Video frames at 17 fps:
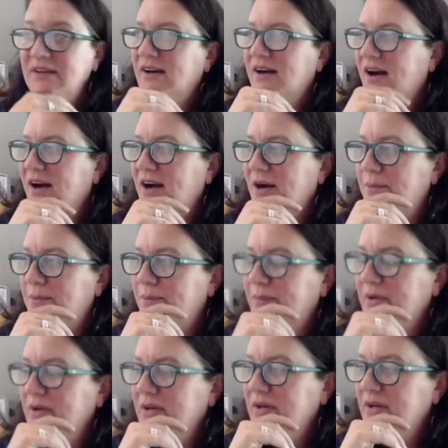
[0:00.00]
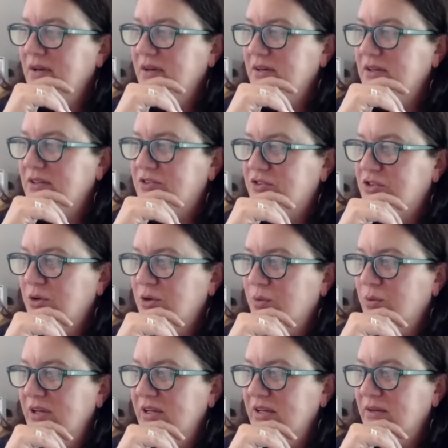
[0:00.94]
Um, so
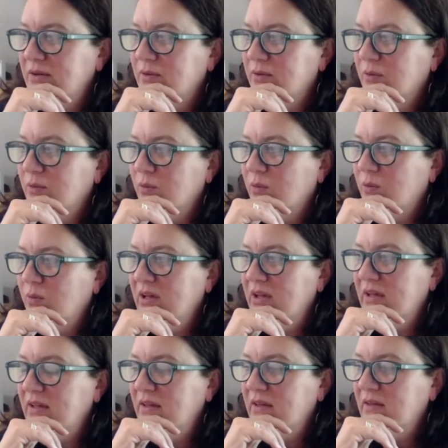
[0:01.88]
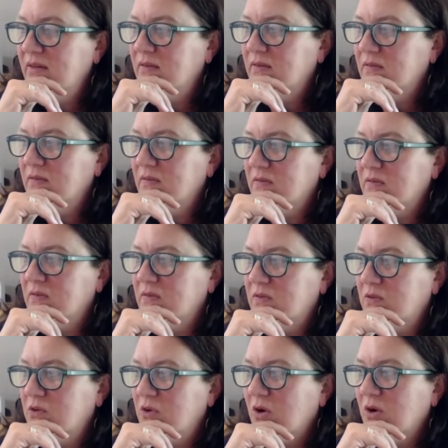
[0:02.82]
we we
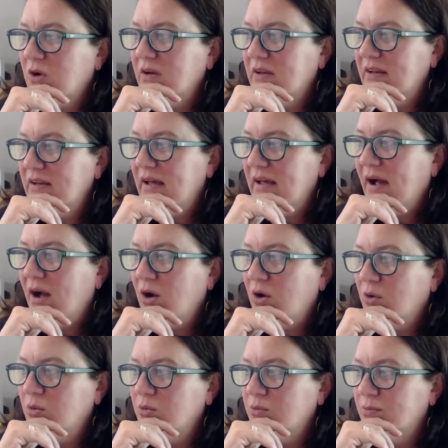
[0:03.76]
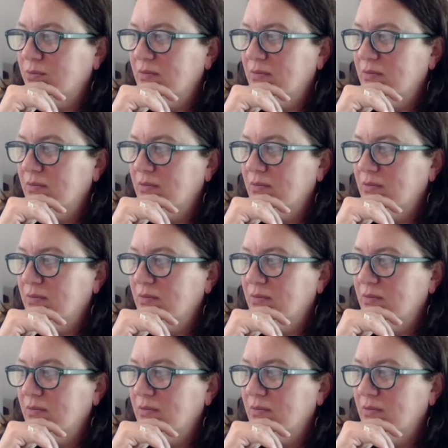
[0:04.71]
started out